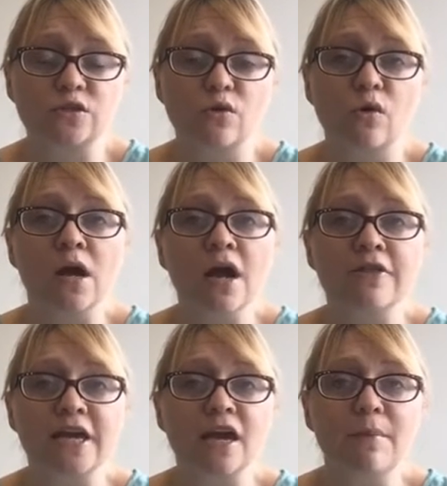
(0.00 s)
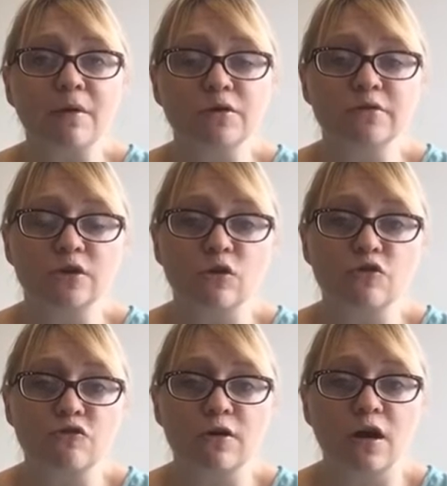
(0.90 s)
So think about using
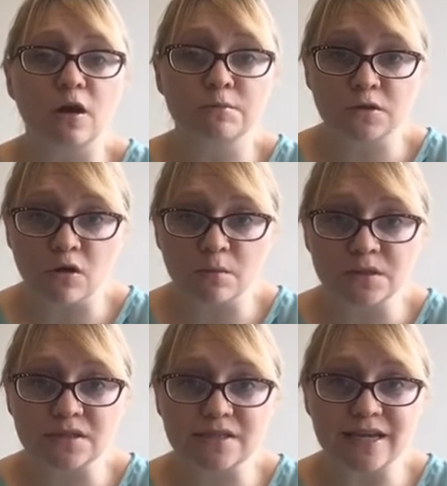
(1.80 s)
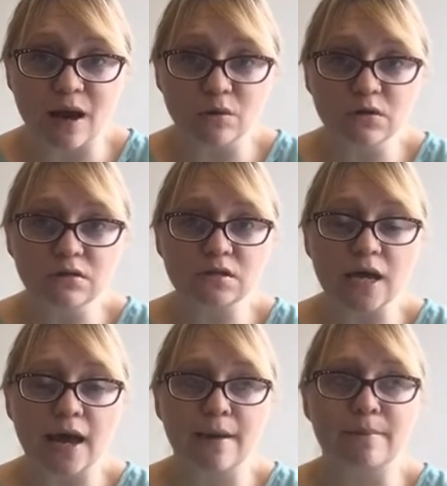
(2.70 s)
ultra absorbent
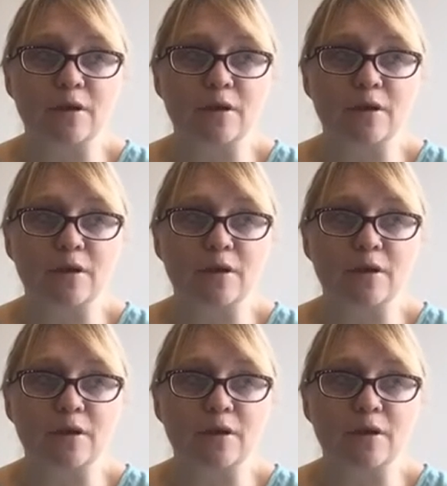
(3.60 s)
towels